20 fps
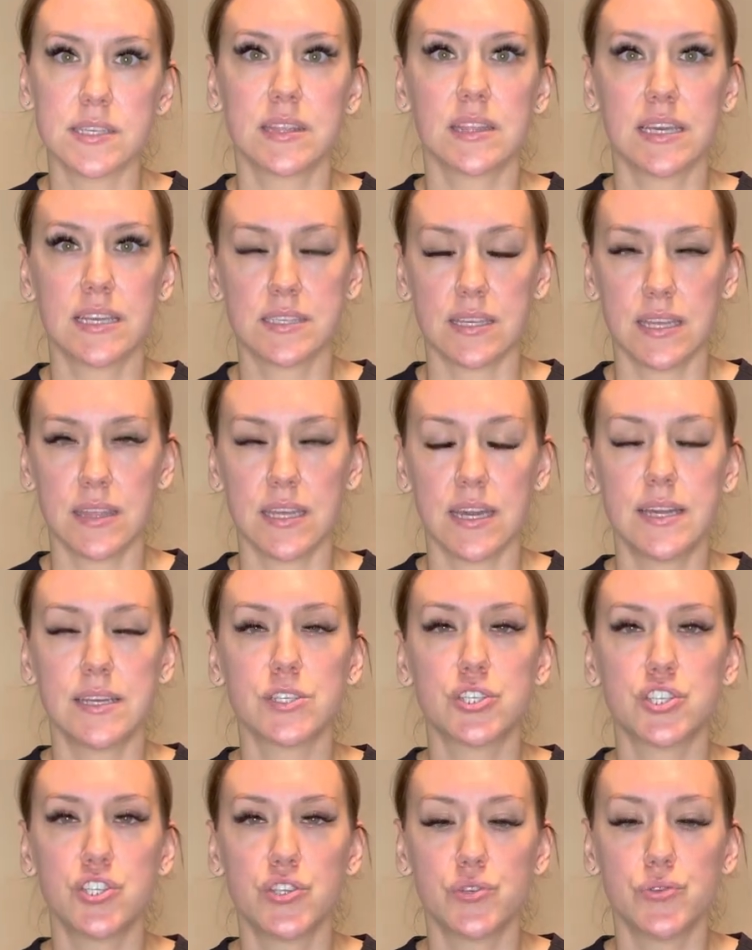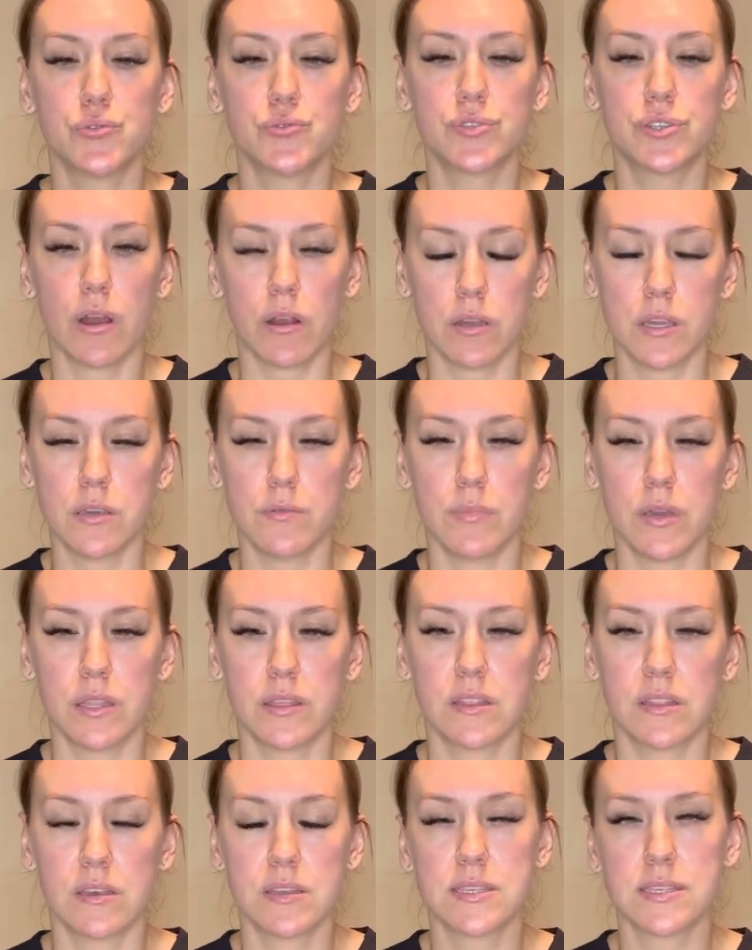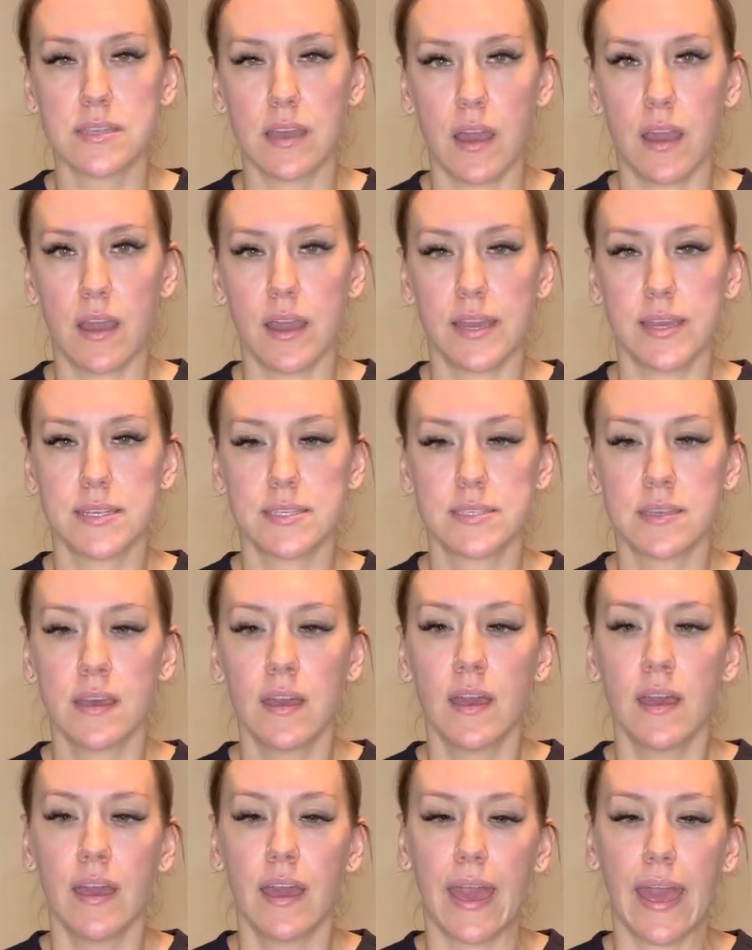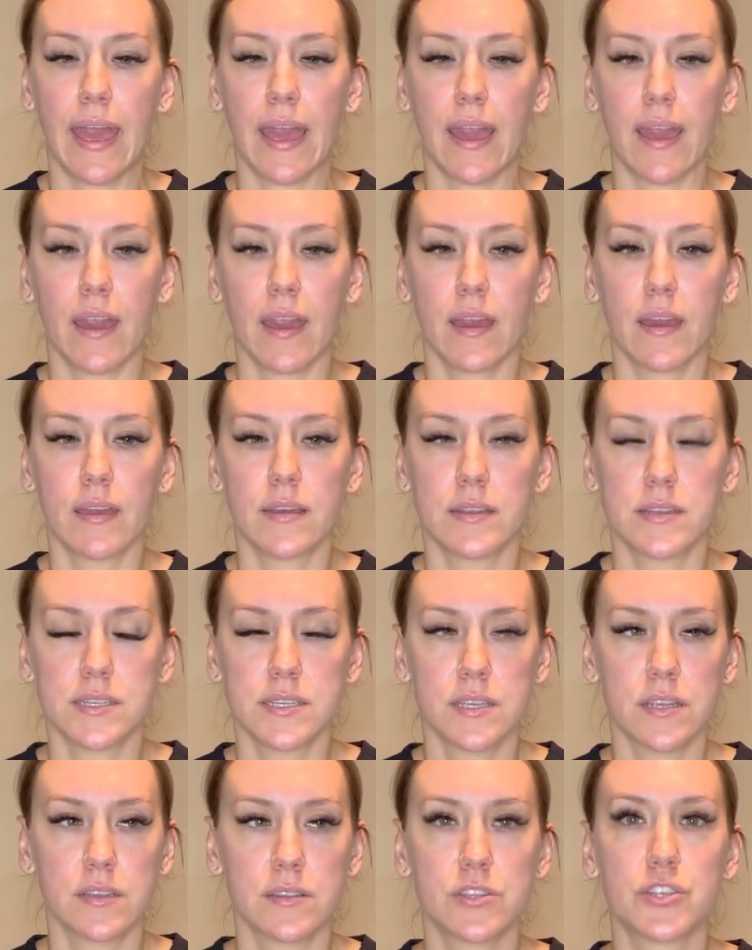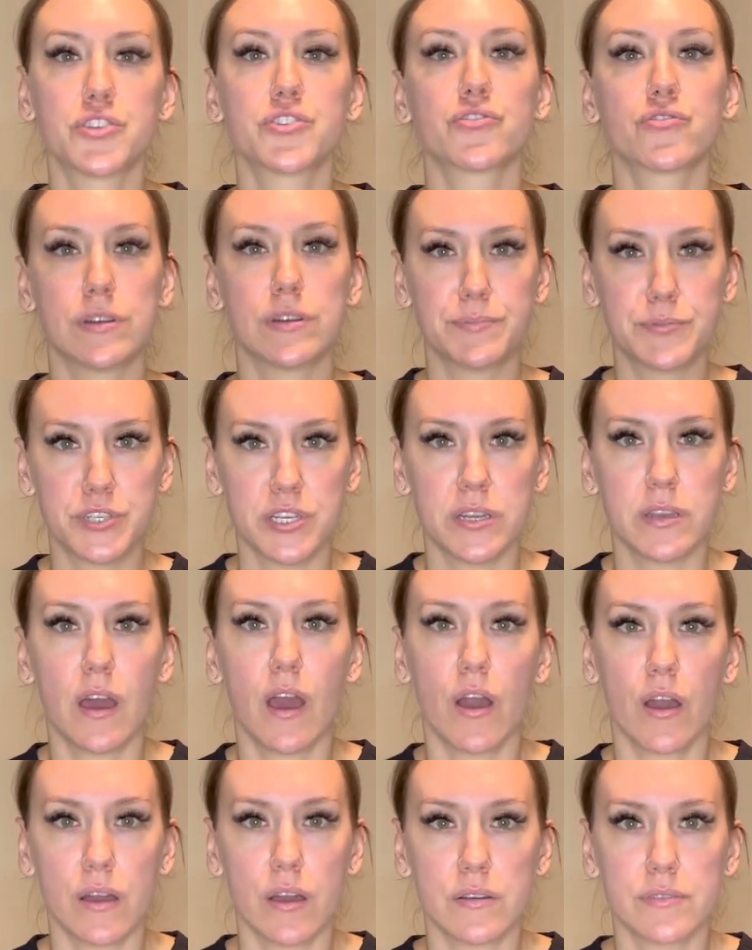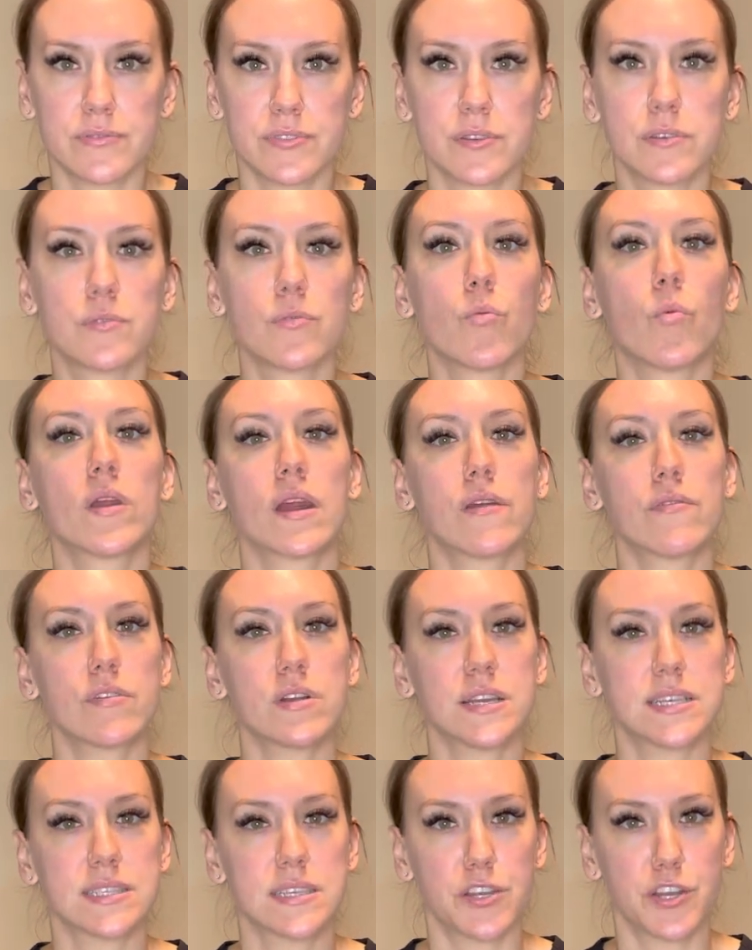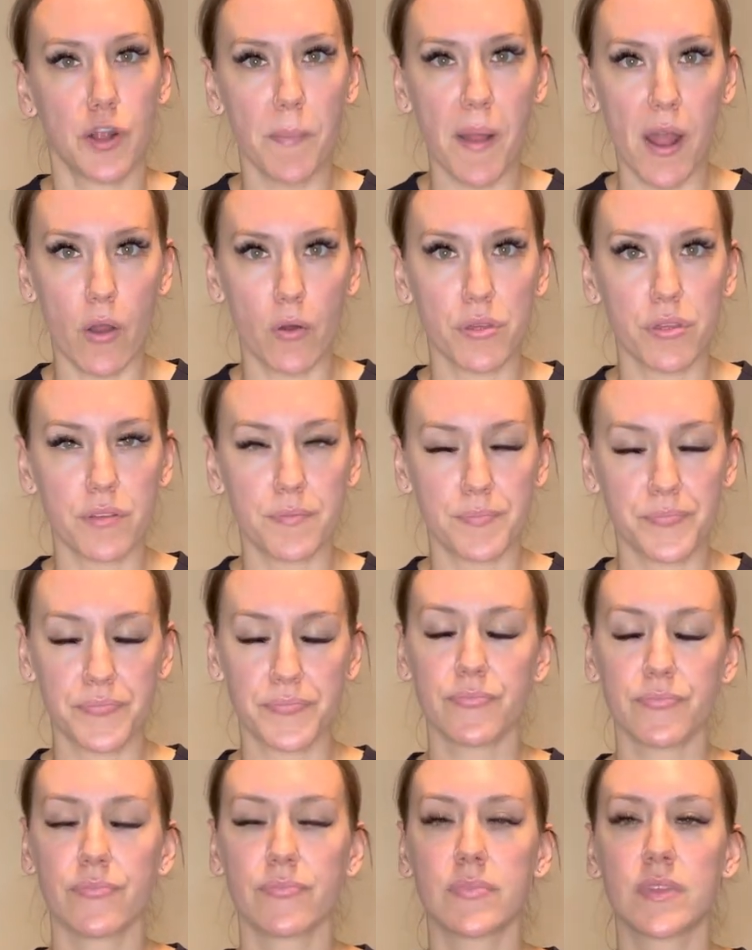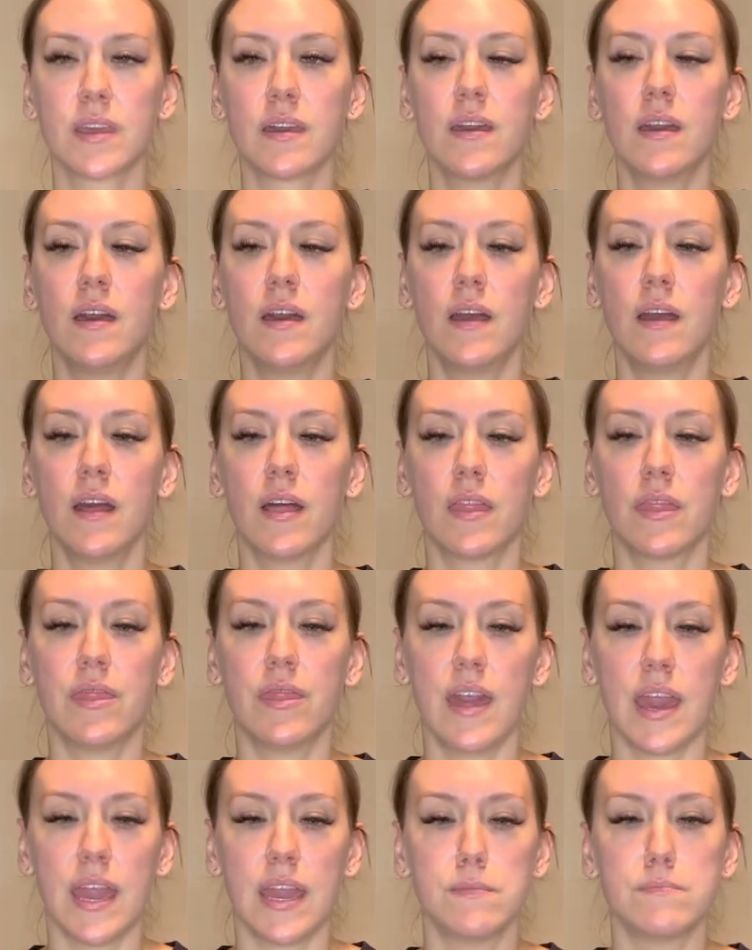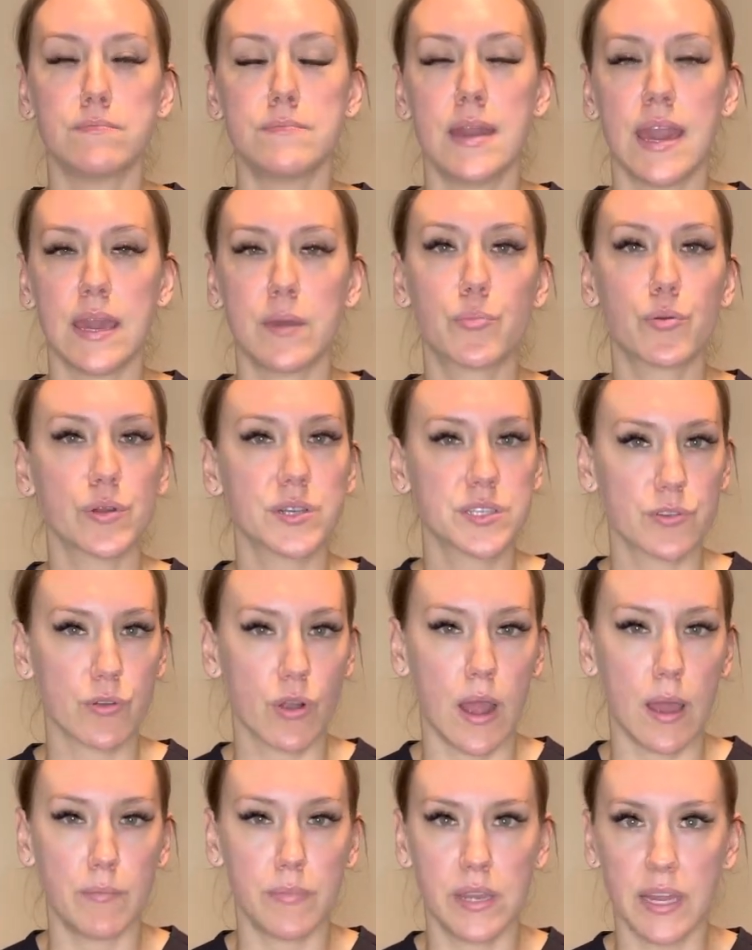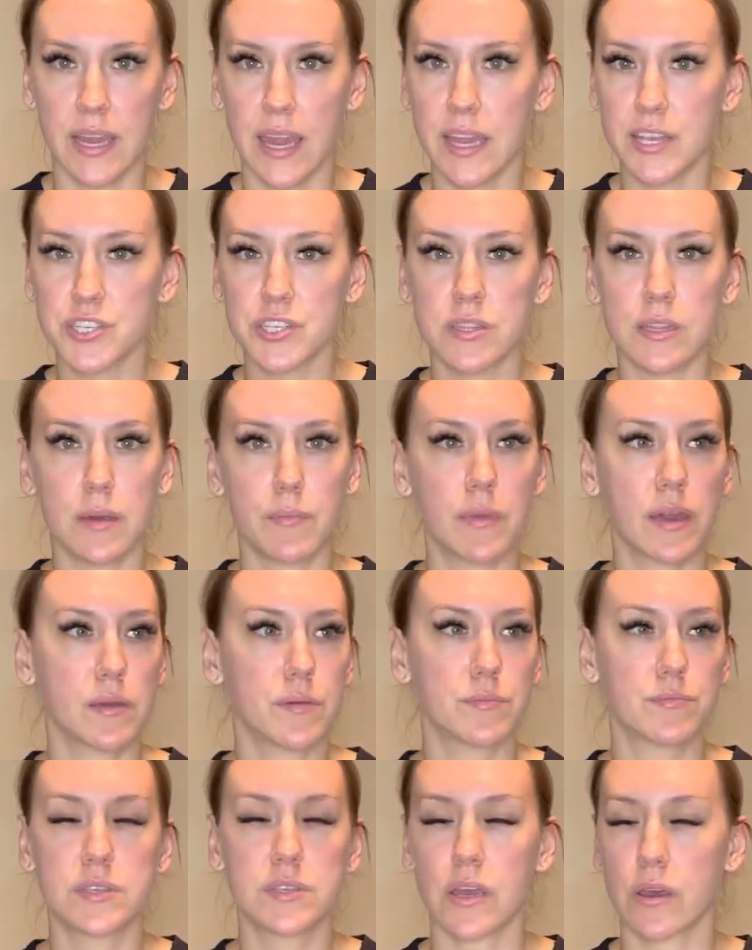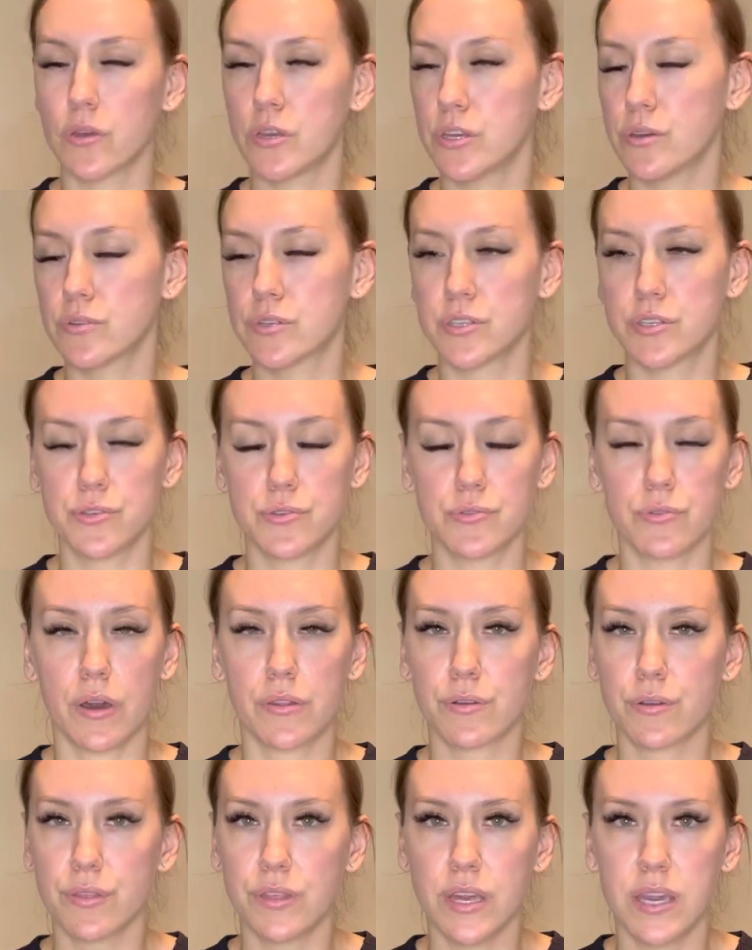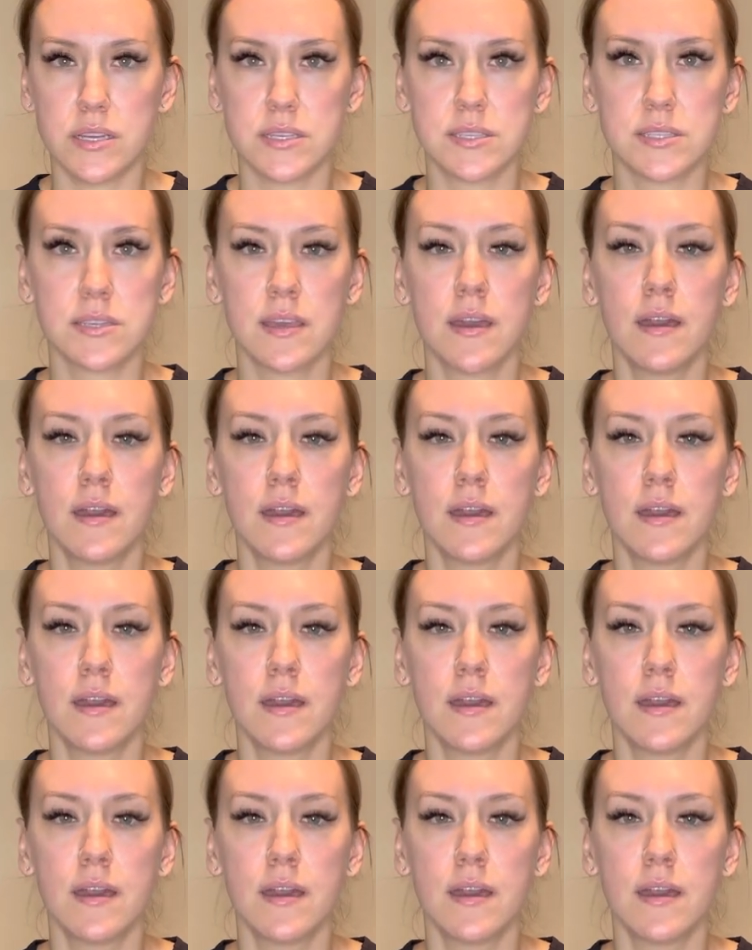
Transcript: and things like that to document the size and description of whatever is in your mouth. They may prescribe medication, they may tell you to do other things,